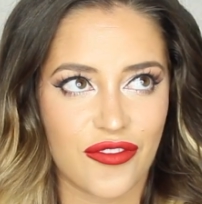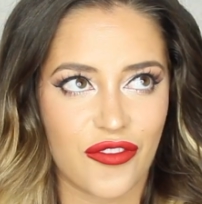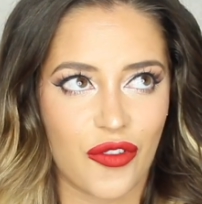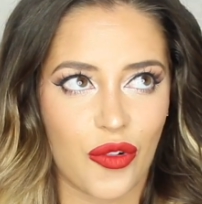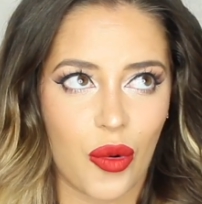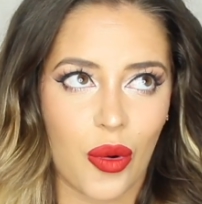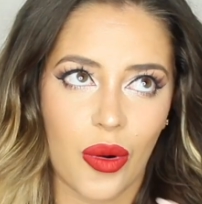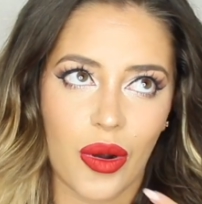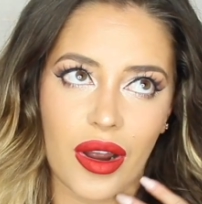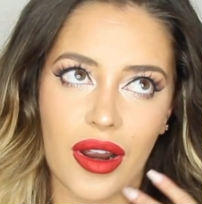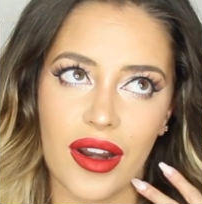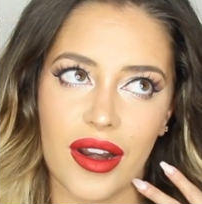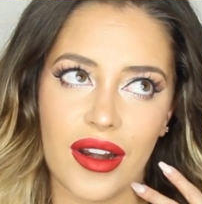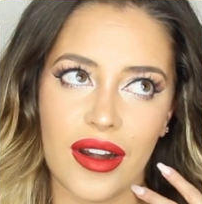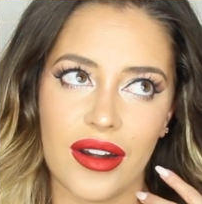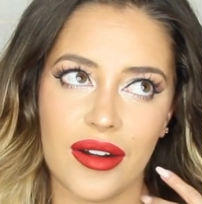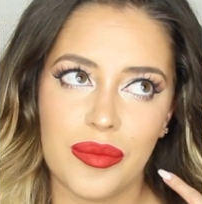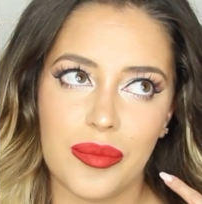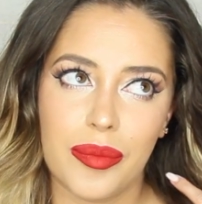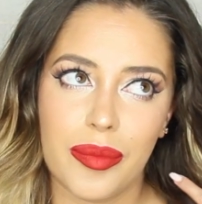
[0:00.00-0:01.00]

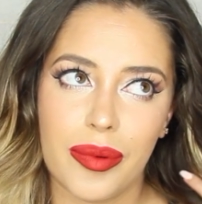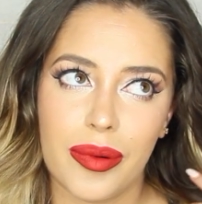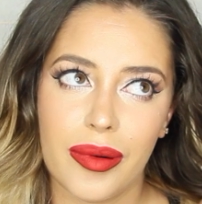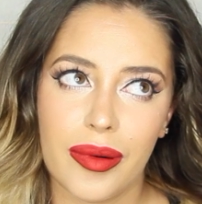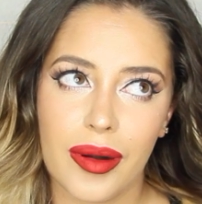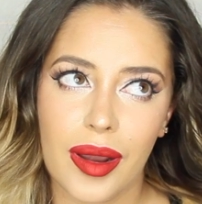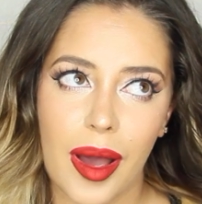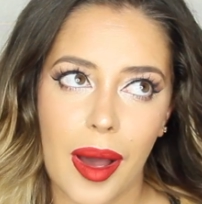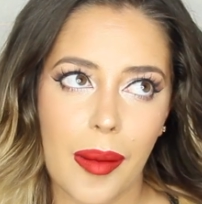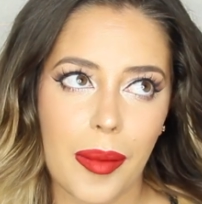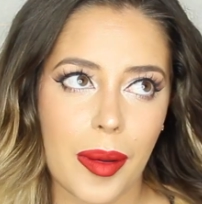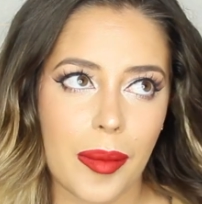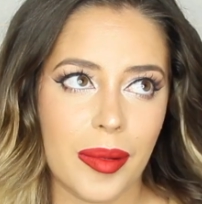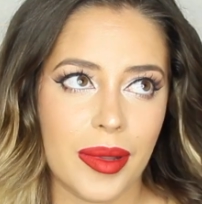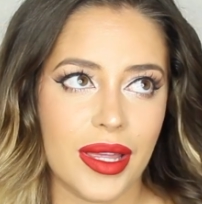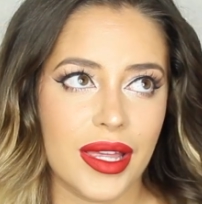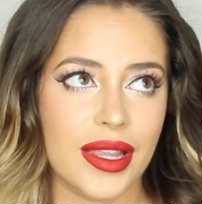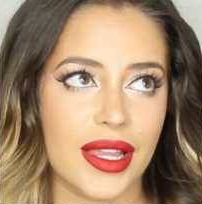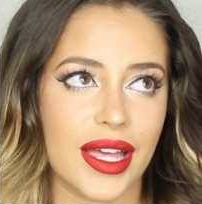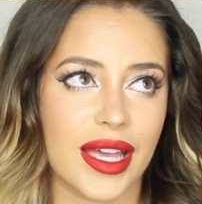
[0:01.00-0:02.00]
for
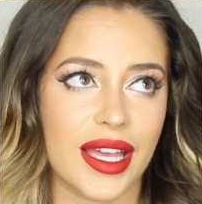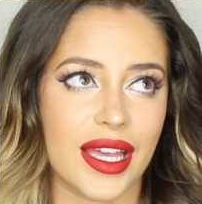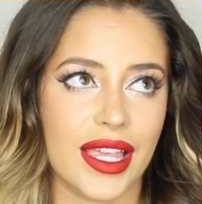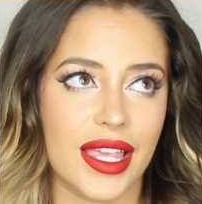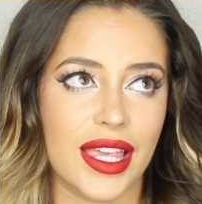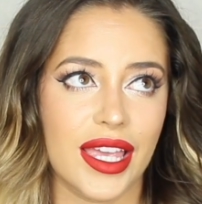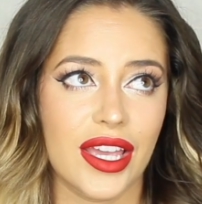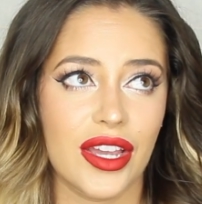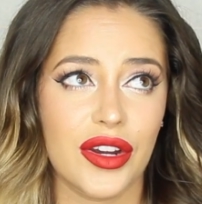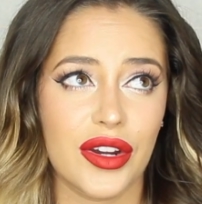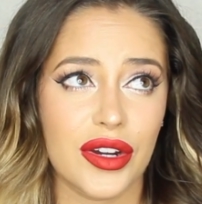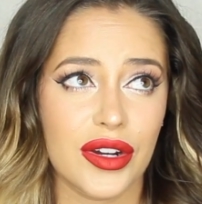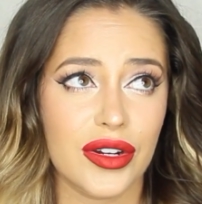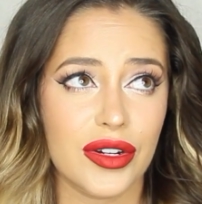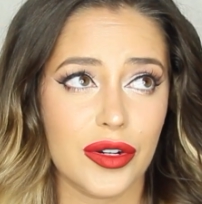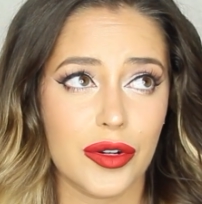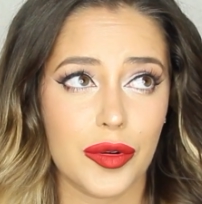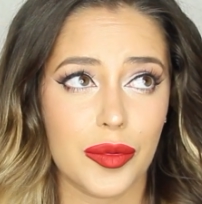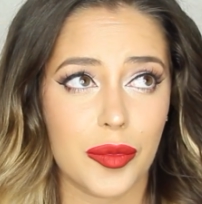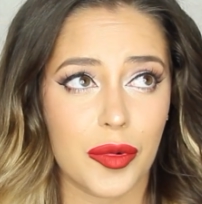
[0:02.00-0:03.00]
probably like a
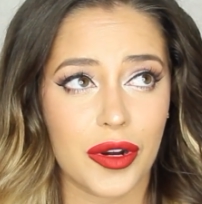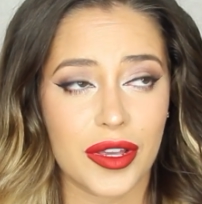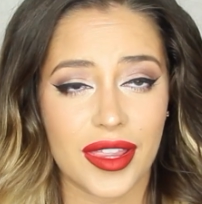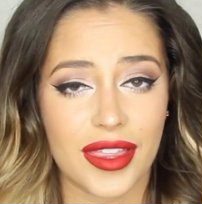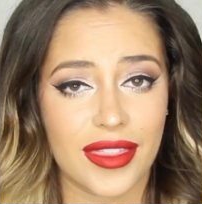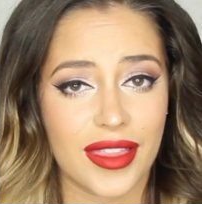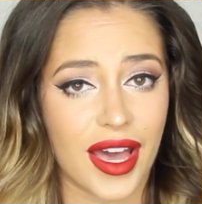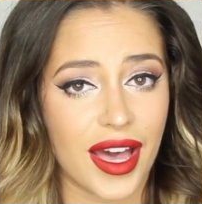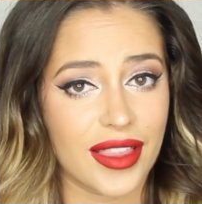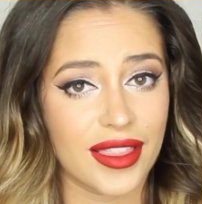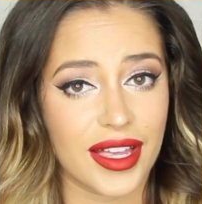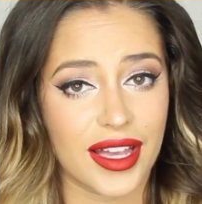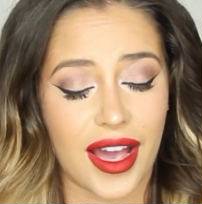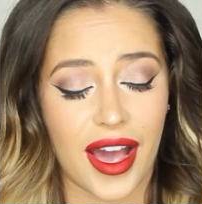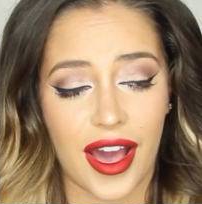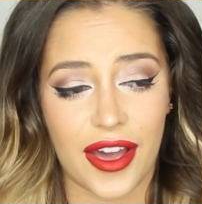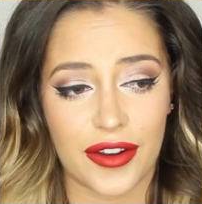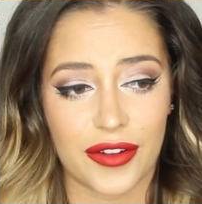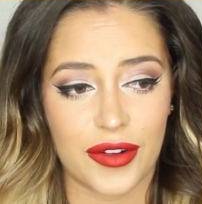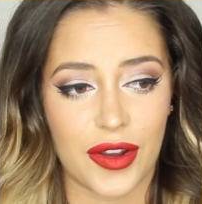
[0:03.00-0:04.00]
year or more than that
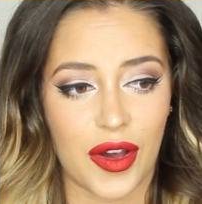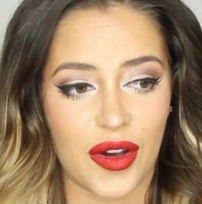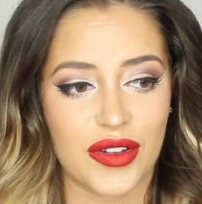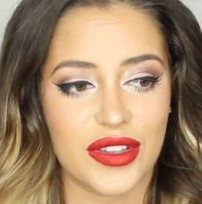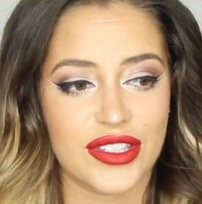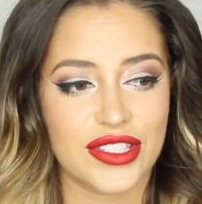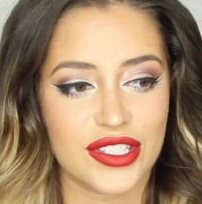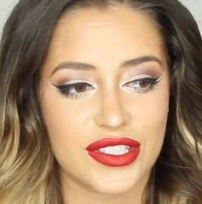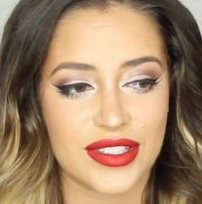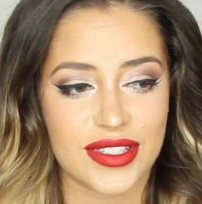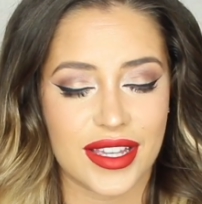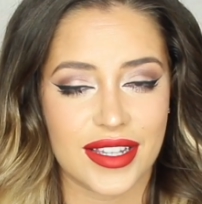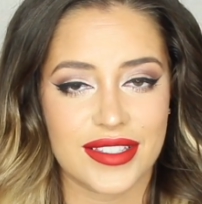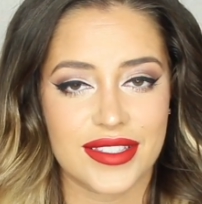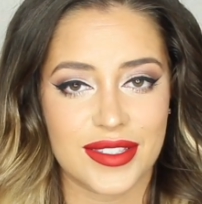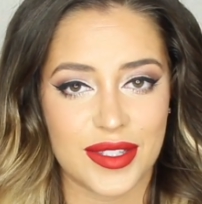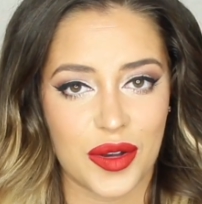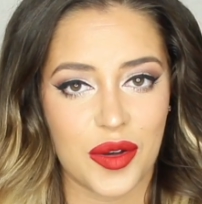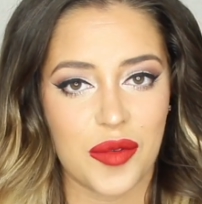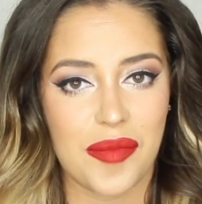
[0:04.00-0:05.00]
like I don't know it's just like
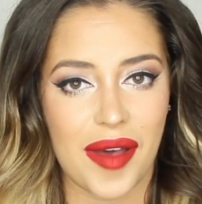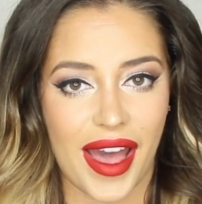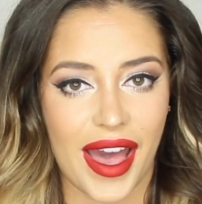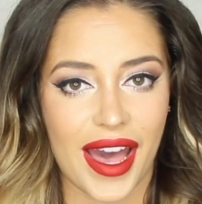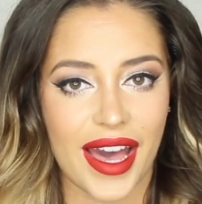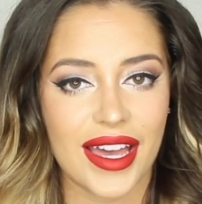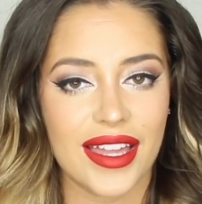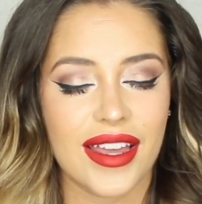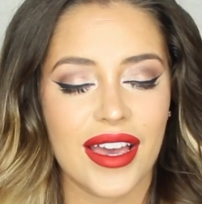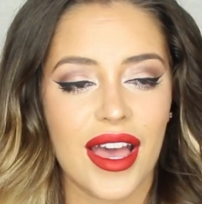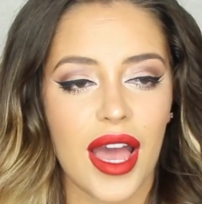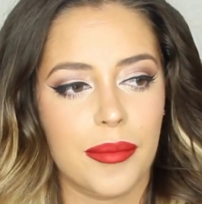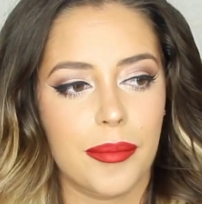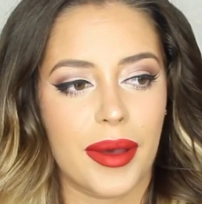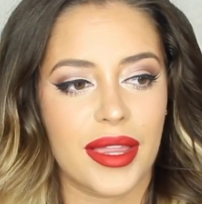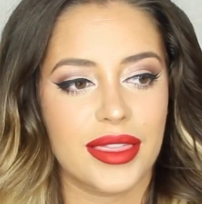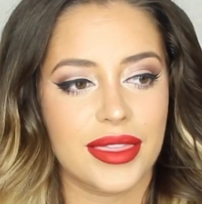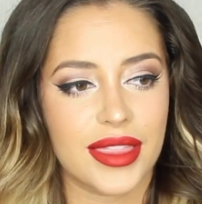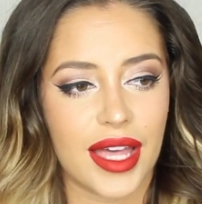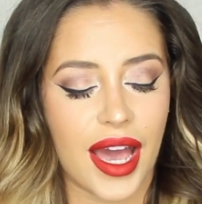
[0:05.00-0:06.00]
so bad
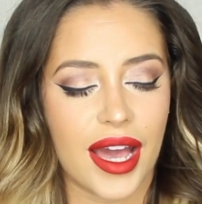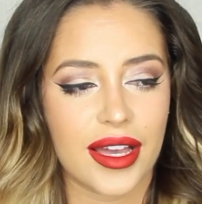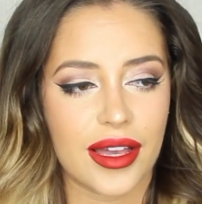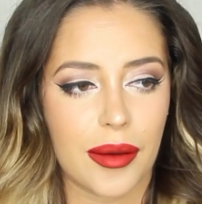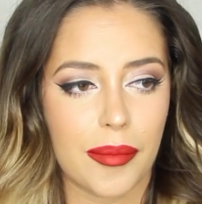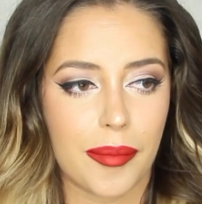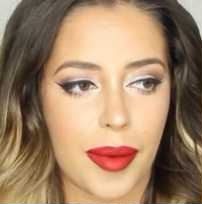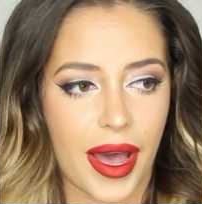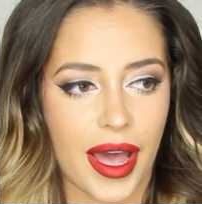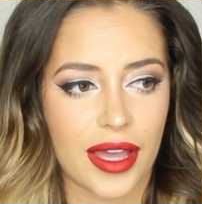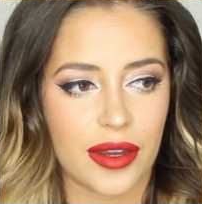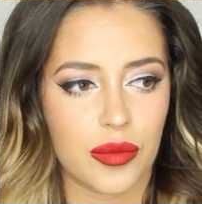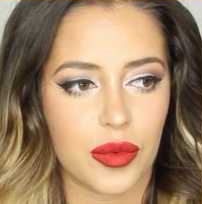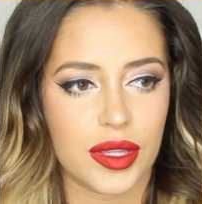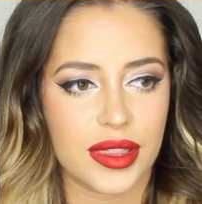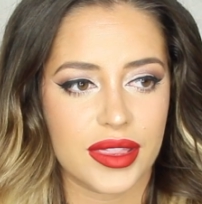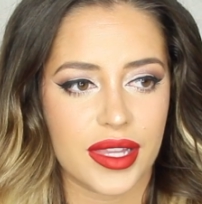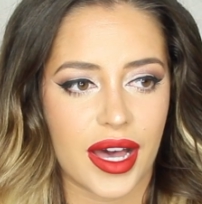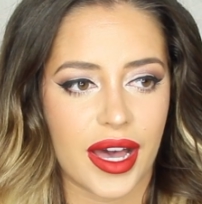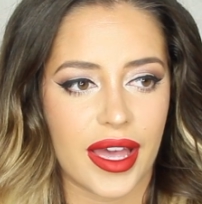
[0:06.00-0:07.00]
but that combined
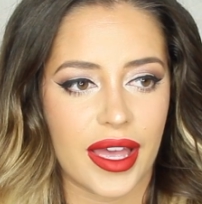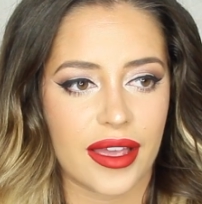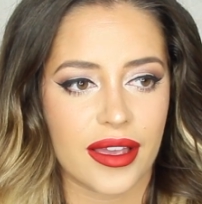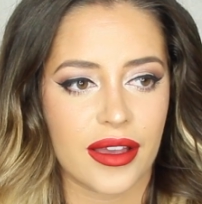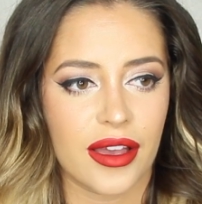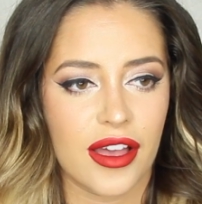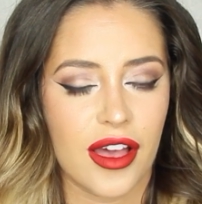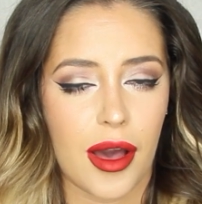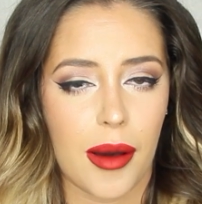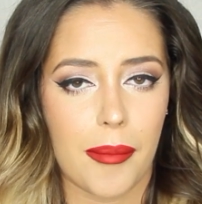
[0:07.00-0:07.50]
with like